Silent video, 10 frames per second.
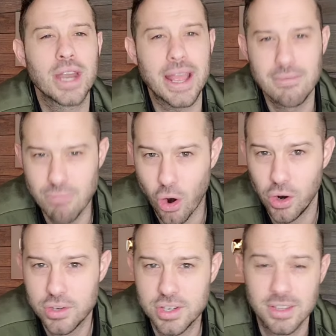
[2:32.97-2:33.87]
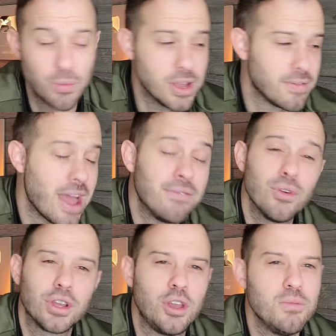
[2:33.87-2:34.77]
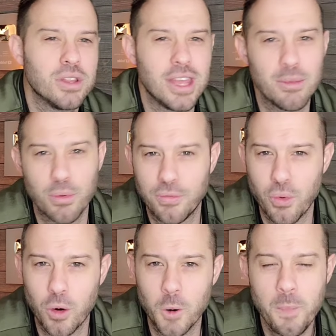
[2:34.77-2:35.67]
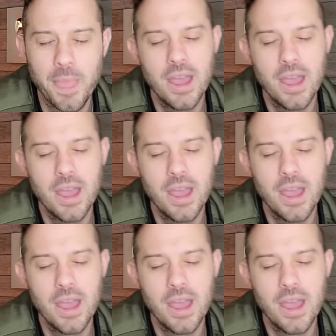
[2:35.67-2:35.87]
in March than we have ever accumulated before.